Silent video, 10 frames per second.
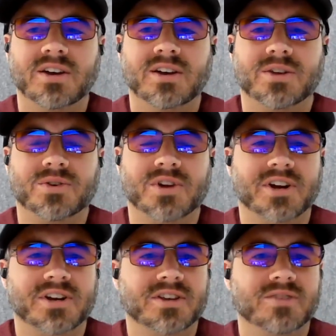And they're not
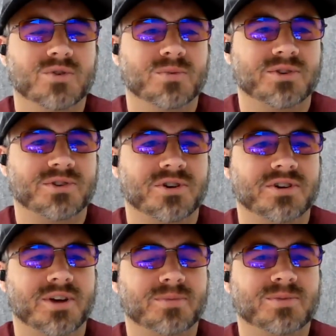going to give you a bunch of hard
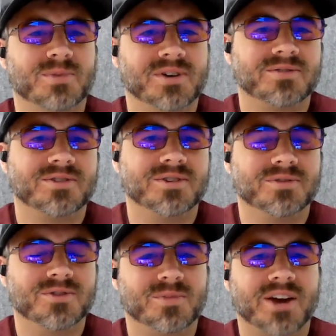times about,
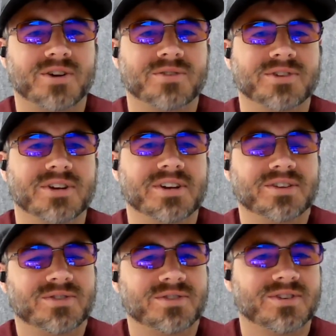your background's not
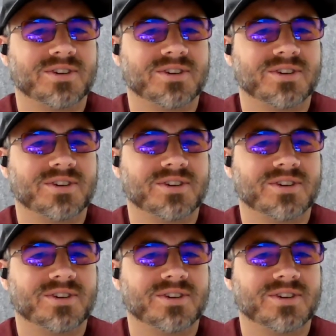nice